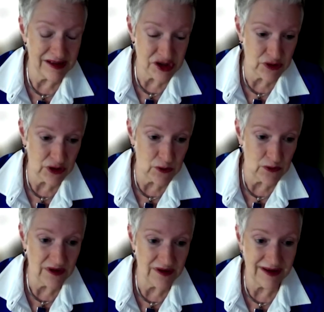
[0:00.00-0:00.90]
district
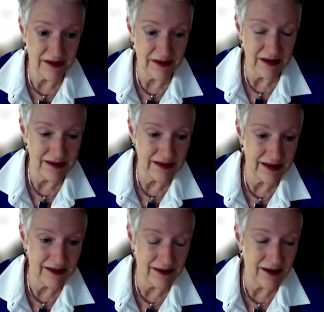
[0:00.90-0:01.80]
court down in
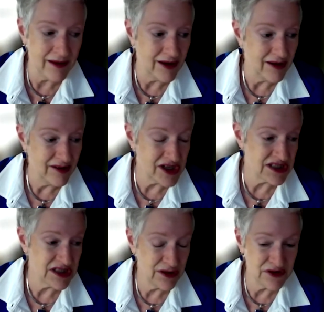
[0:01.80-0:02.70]
Atlanta,
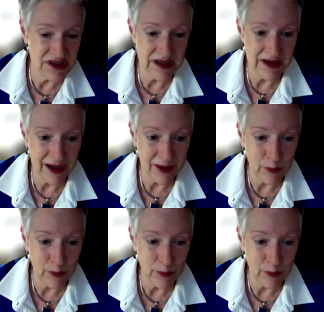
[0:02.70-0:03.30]
lost the use of the name.